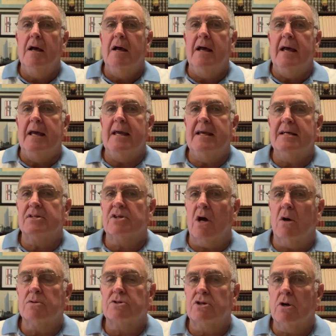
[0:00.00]
he is
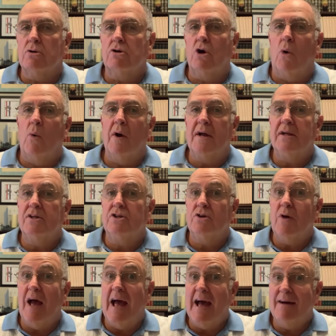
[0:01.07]
also going to
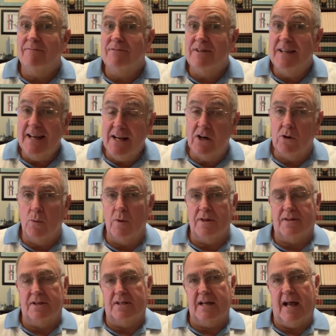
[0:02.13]
have dinner
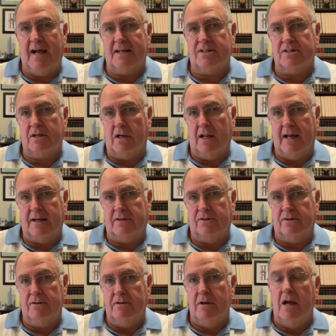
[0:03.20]
with a tax
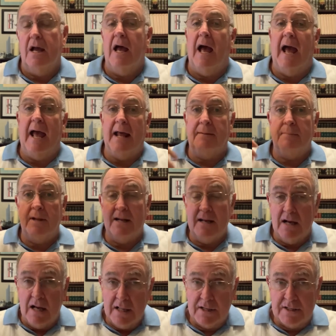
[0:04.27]
collector and many
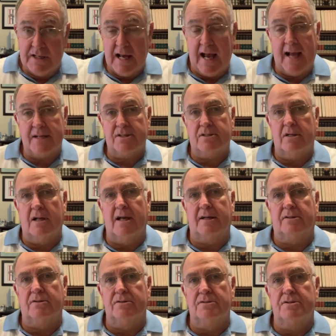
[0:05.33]
other tax
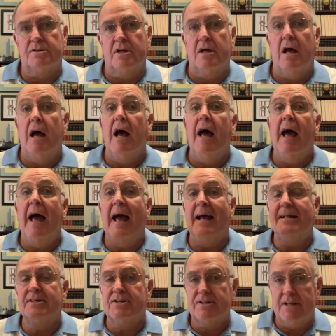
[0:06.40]
collectors
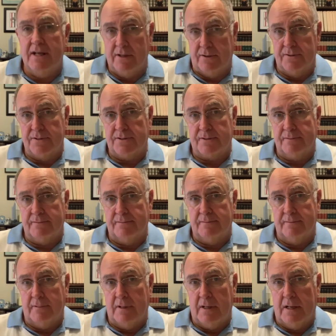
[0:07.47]
and sinners.
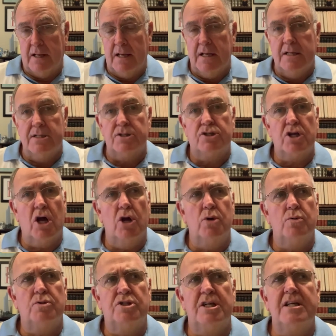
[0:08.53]
So
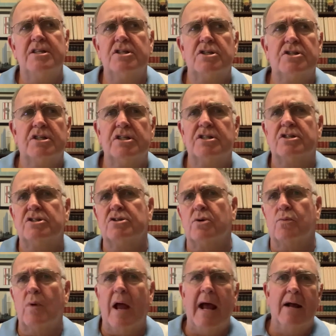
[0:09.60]
Jesus is
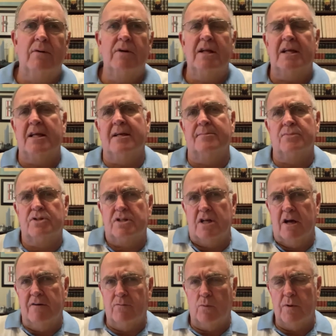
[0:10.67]
surrounding
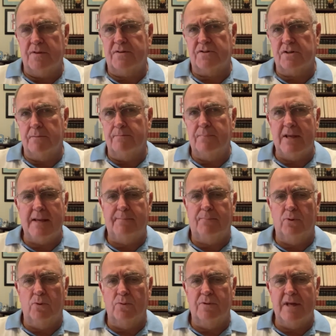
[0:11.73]
himself with some
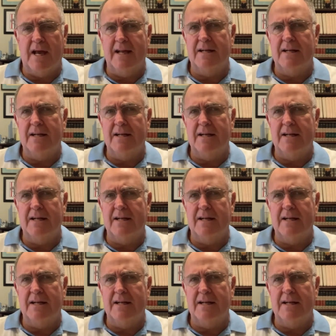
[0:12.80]
people that